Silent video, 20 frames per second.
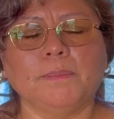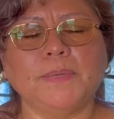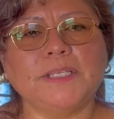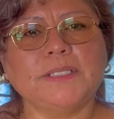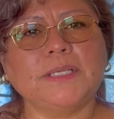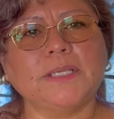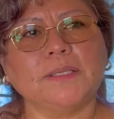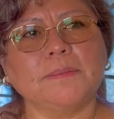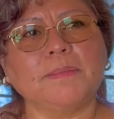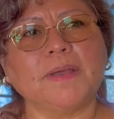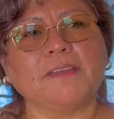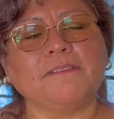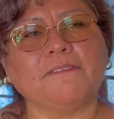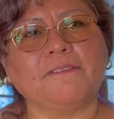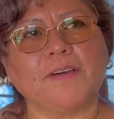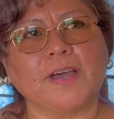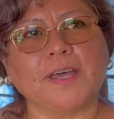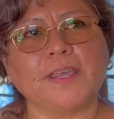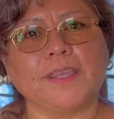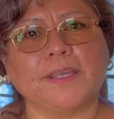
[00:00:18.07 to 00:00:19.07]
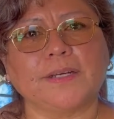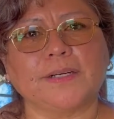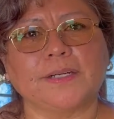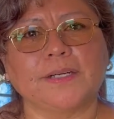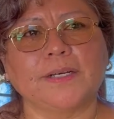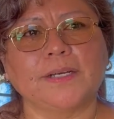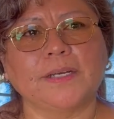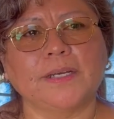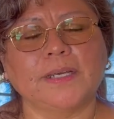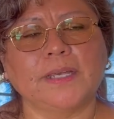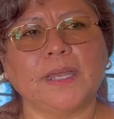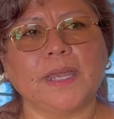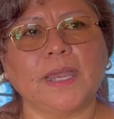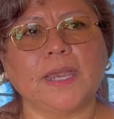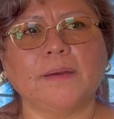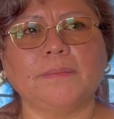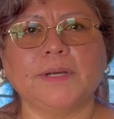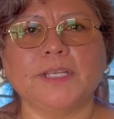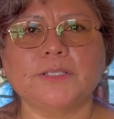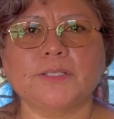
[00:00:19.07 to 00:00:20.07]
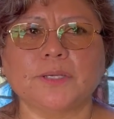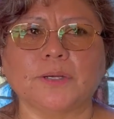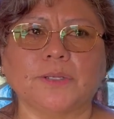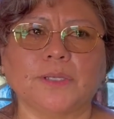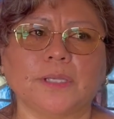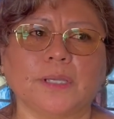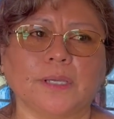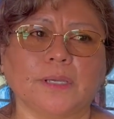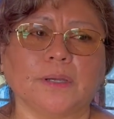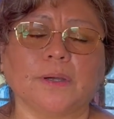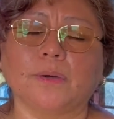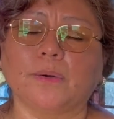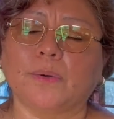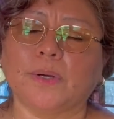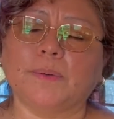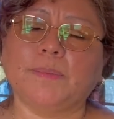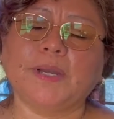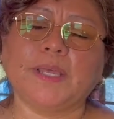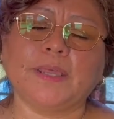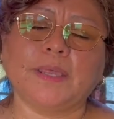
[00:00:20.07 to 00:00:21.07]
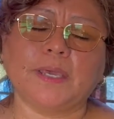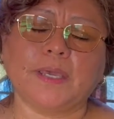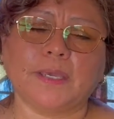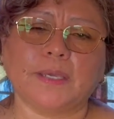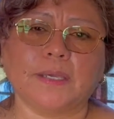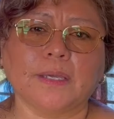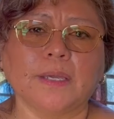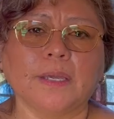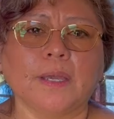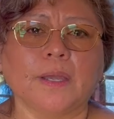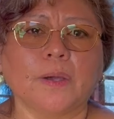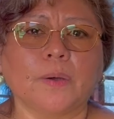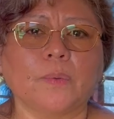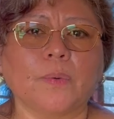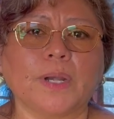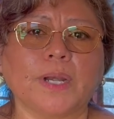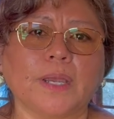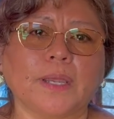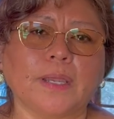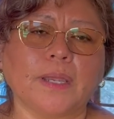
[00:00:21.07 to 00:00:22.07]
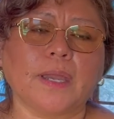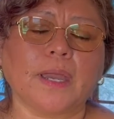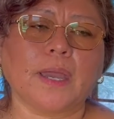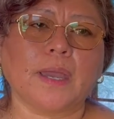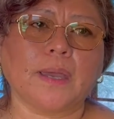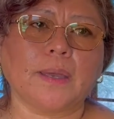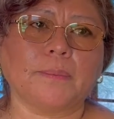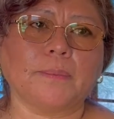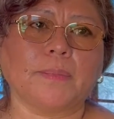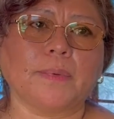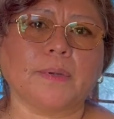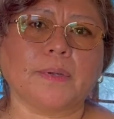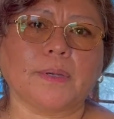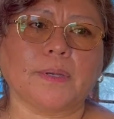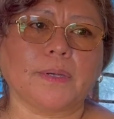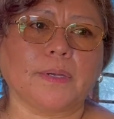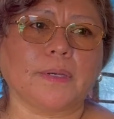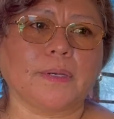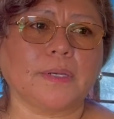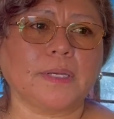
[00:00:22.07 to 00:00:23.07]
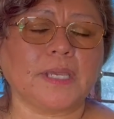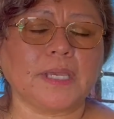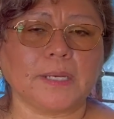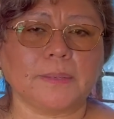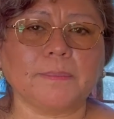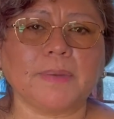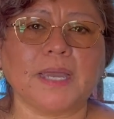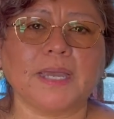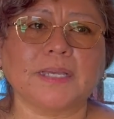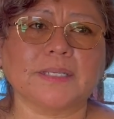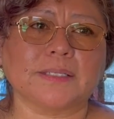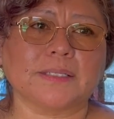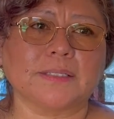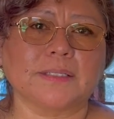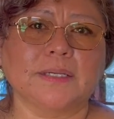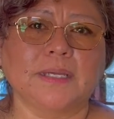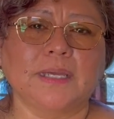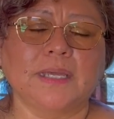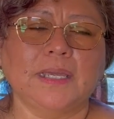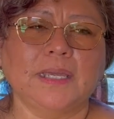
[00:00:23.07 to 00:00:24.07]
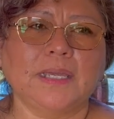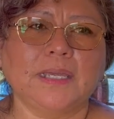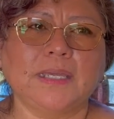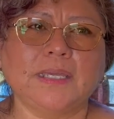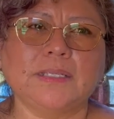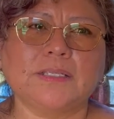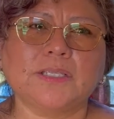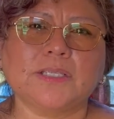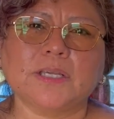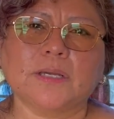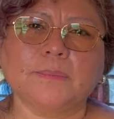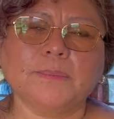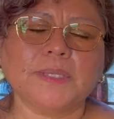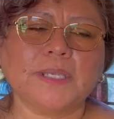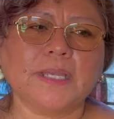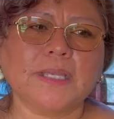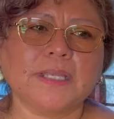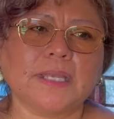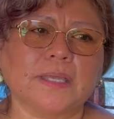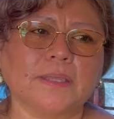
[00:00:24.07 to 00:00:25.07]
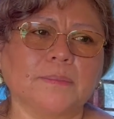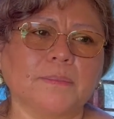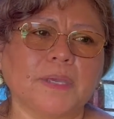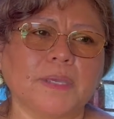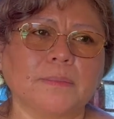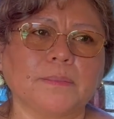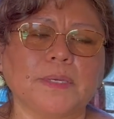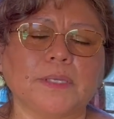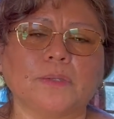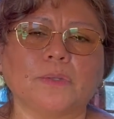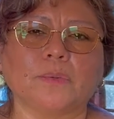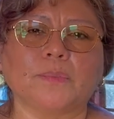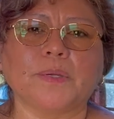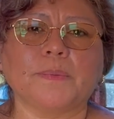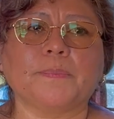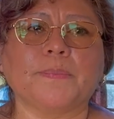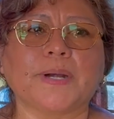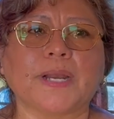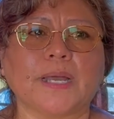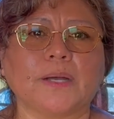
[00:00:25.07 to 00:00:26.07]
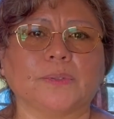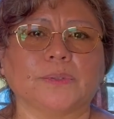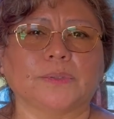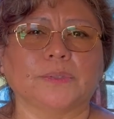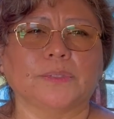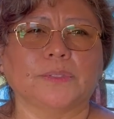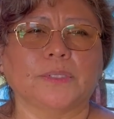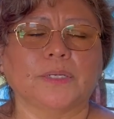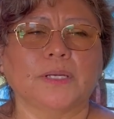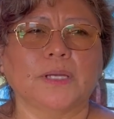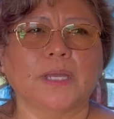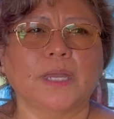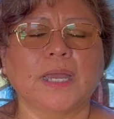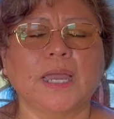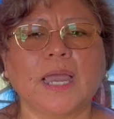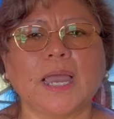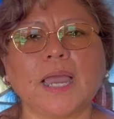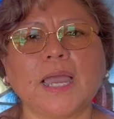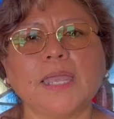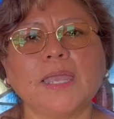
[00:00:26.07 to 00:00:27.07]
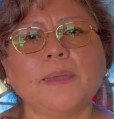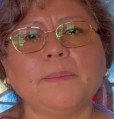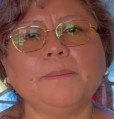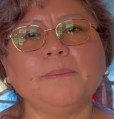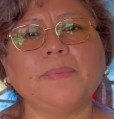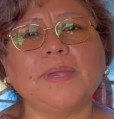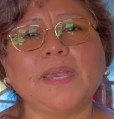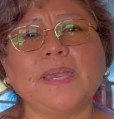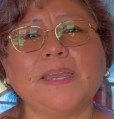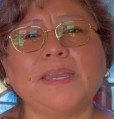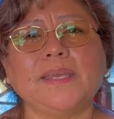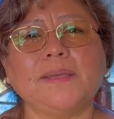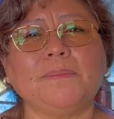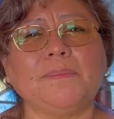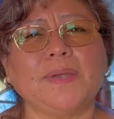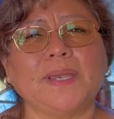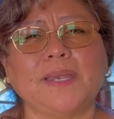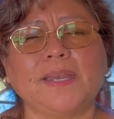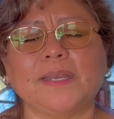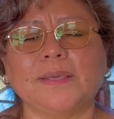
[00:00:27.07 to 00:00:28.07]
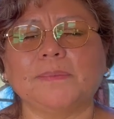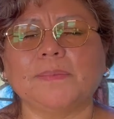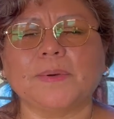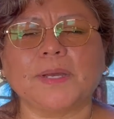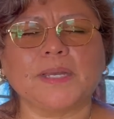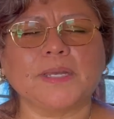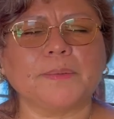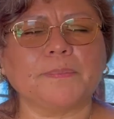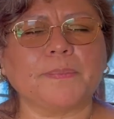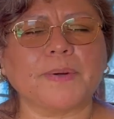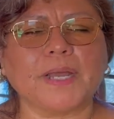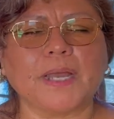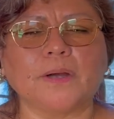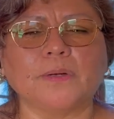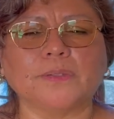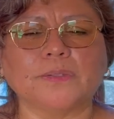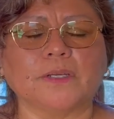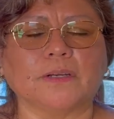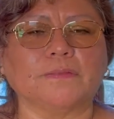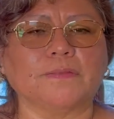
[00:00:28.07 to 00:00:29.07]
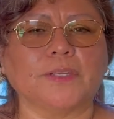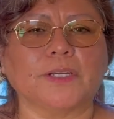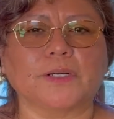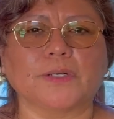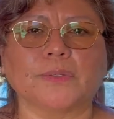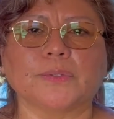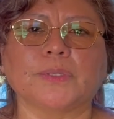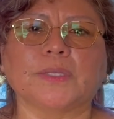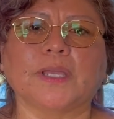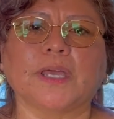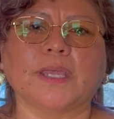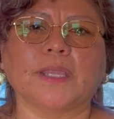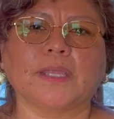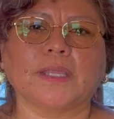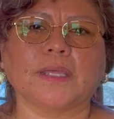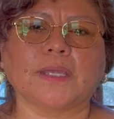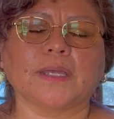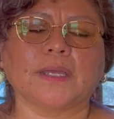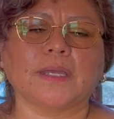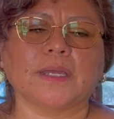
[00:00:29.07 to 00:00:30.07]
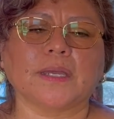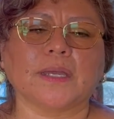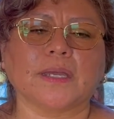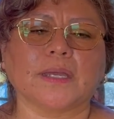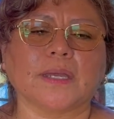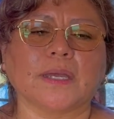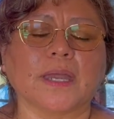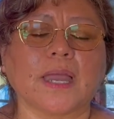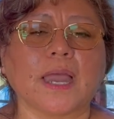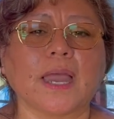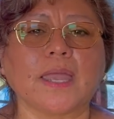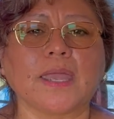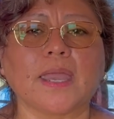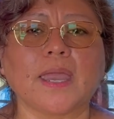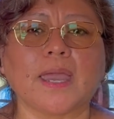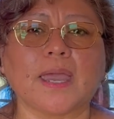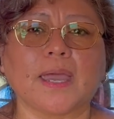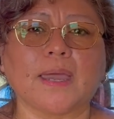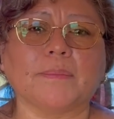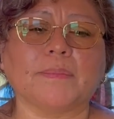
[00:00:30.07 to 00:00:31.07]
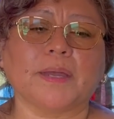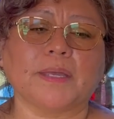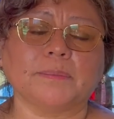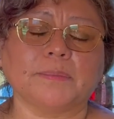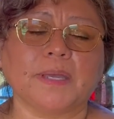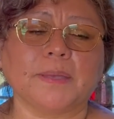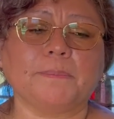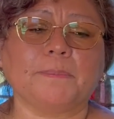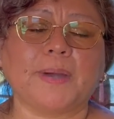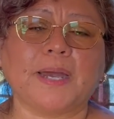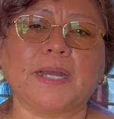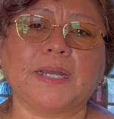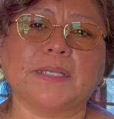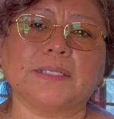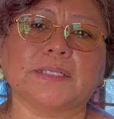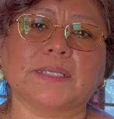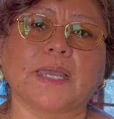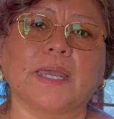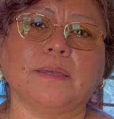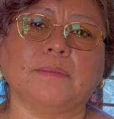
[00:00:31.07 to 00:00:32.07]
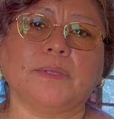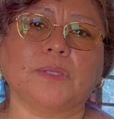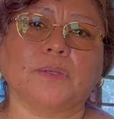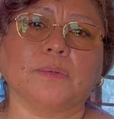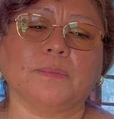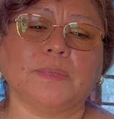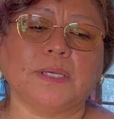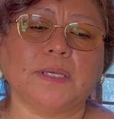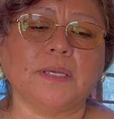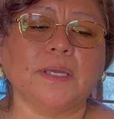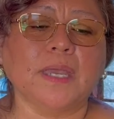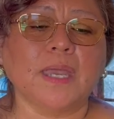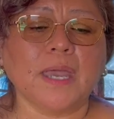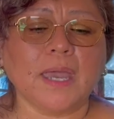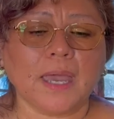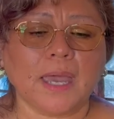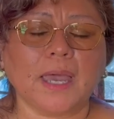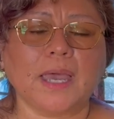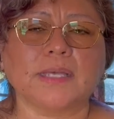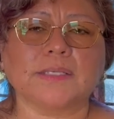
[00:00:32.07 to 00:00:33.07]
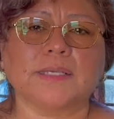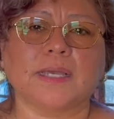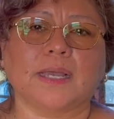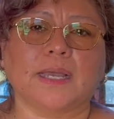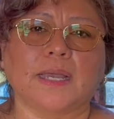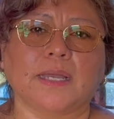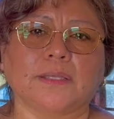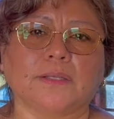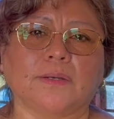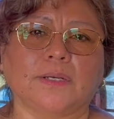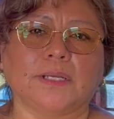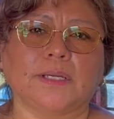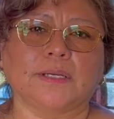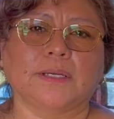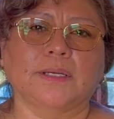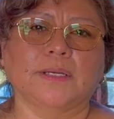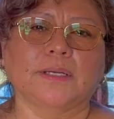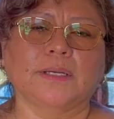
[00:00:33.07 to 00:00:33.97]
Visit my father every Sunday or every day when I am uh, in mass. It's something that made me to be proud. I am very, very, very proud of the root that uh, I have and my parents gave it to me as a Catholic.